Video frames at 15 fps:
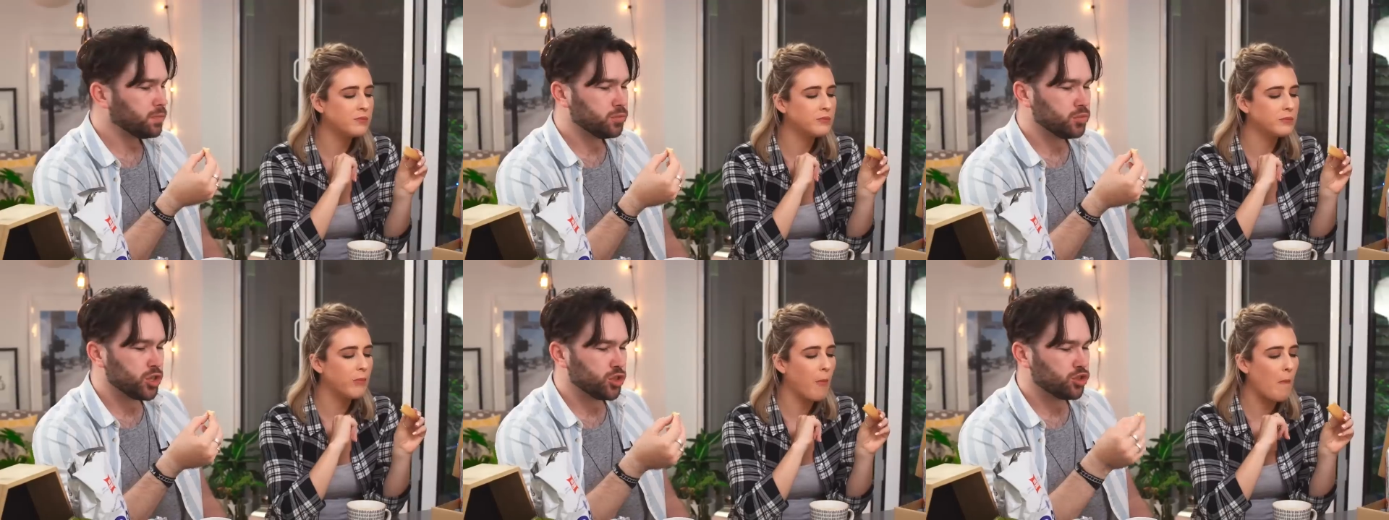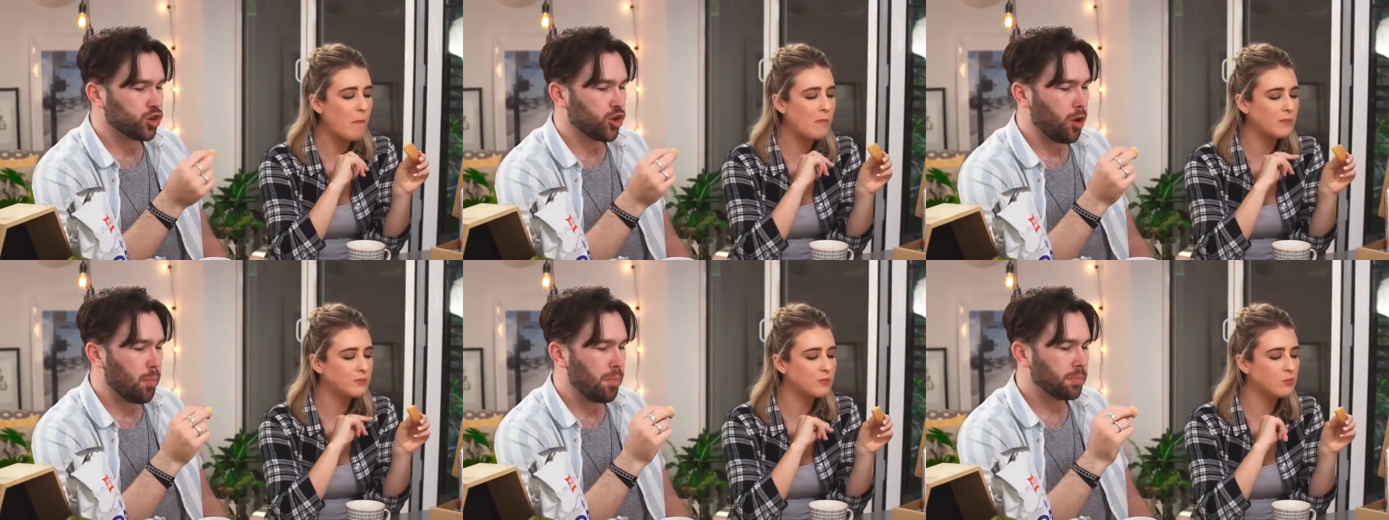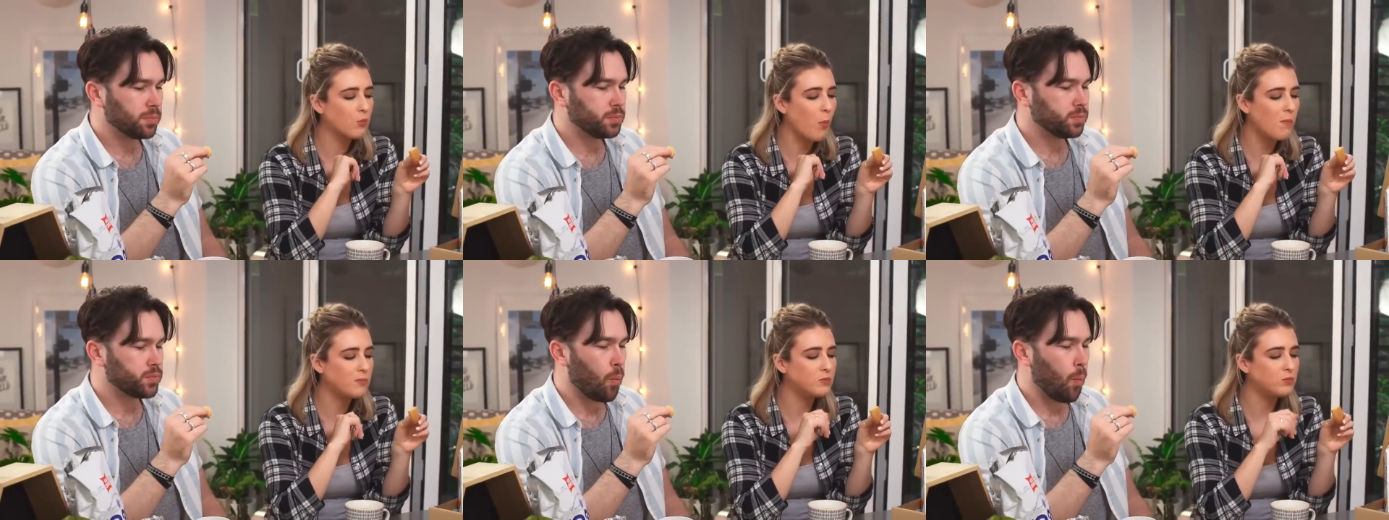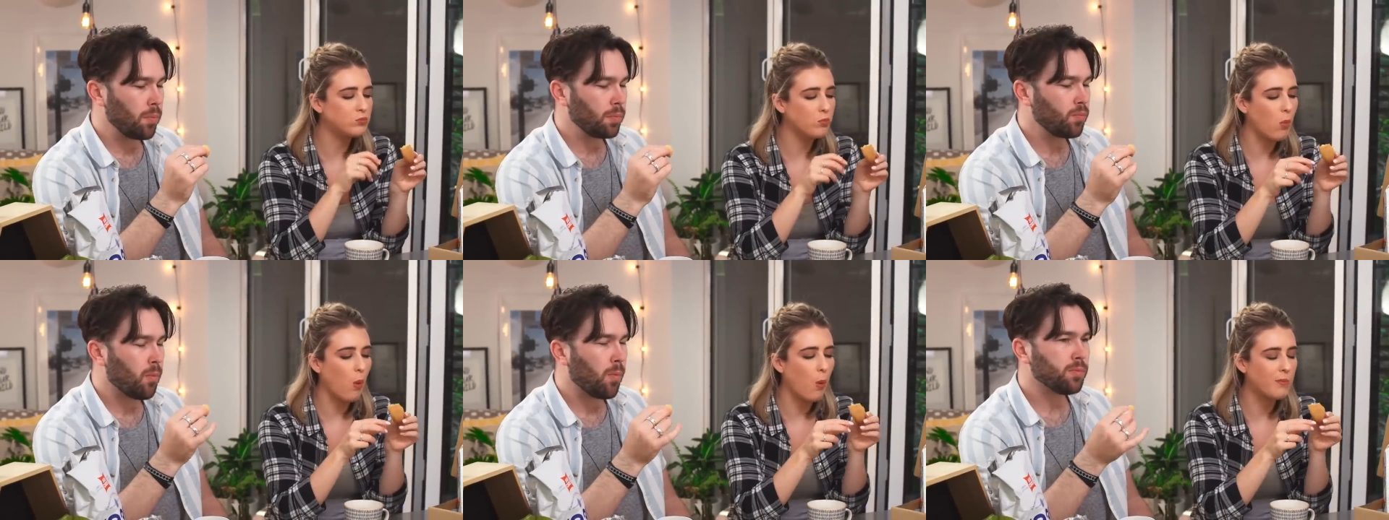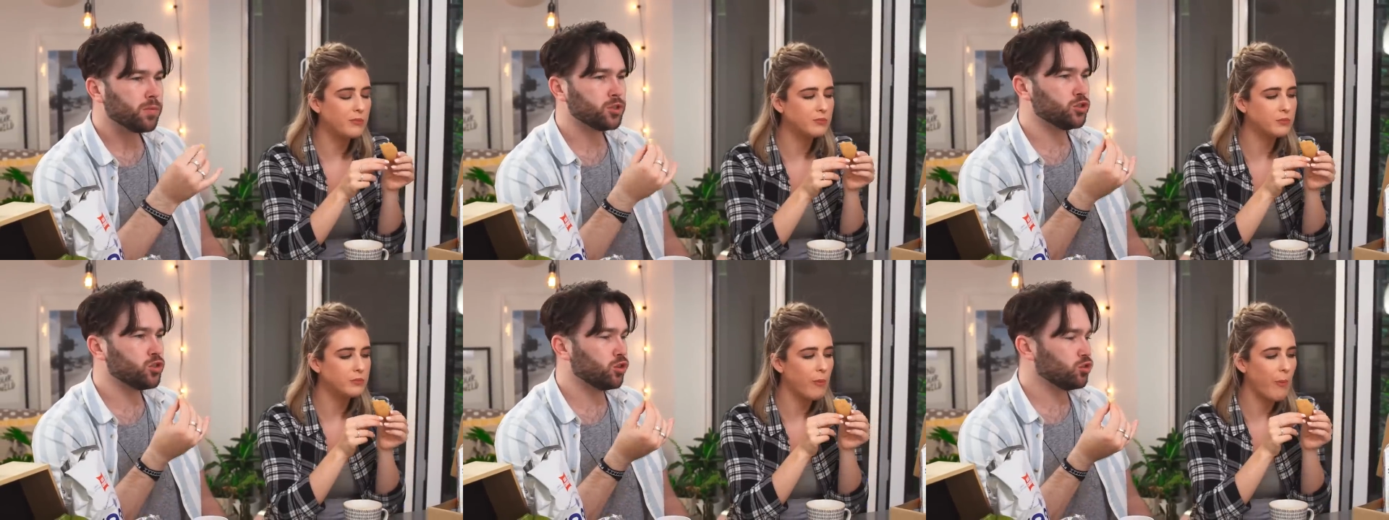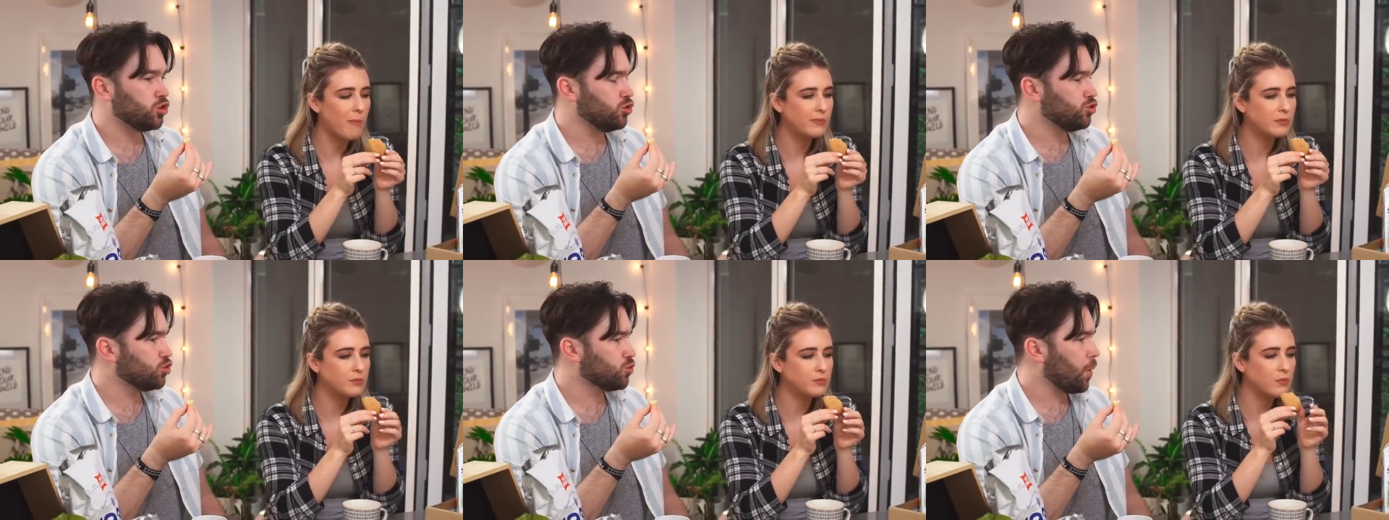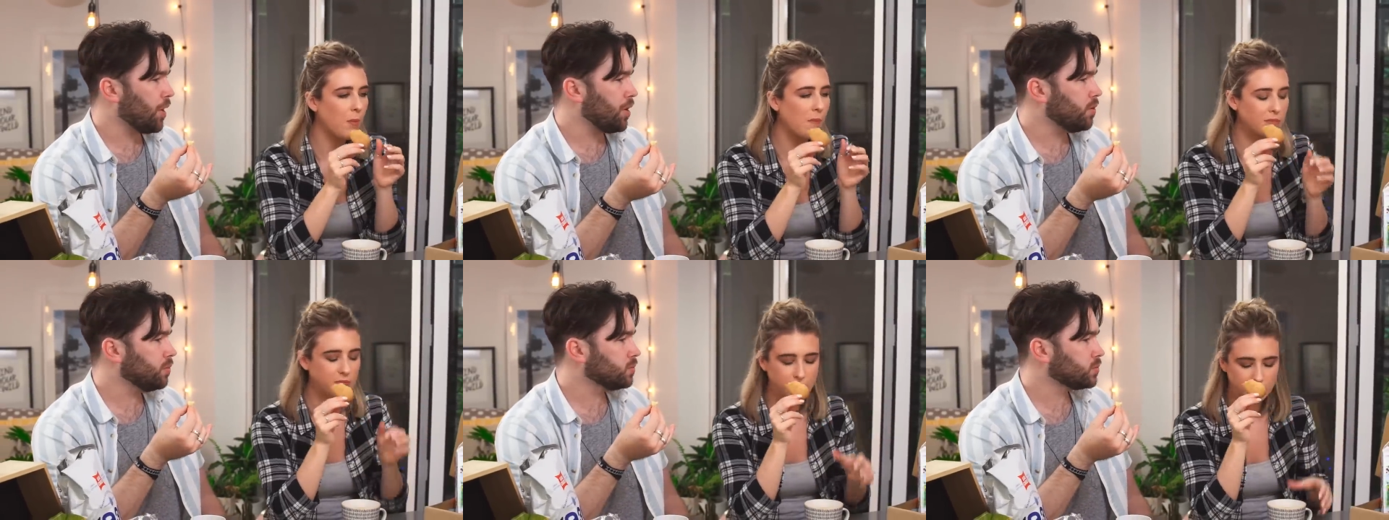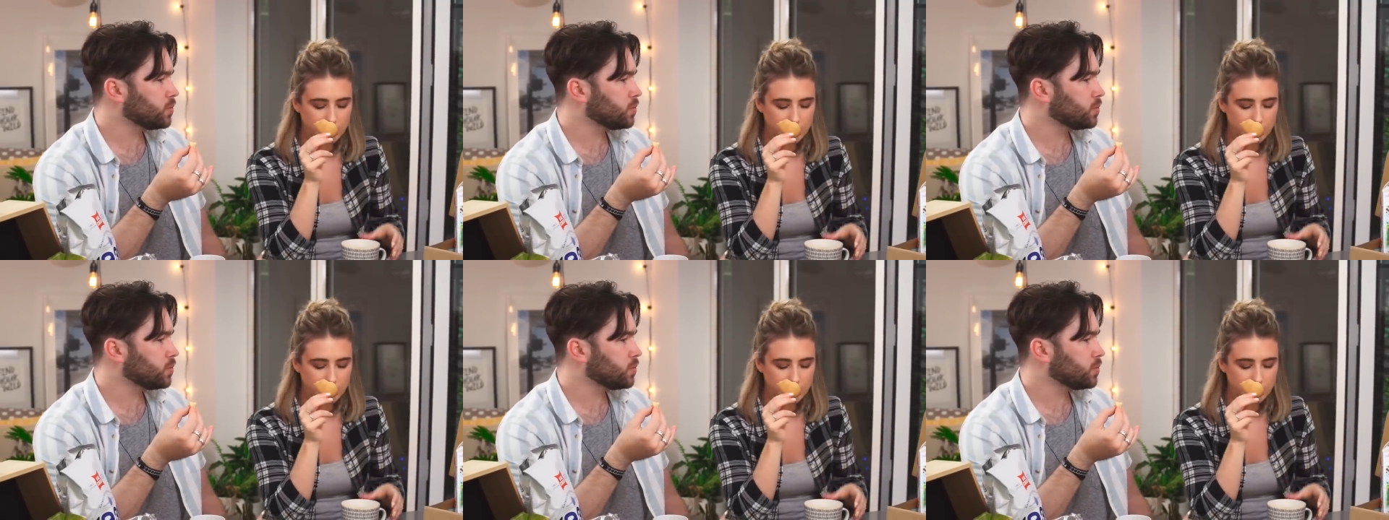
Speaker 1: but it's good. Mm. They're not too sweet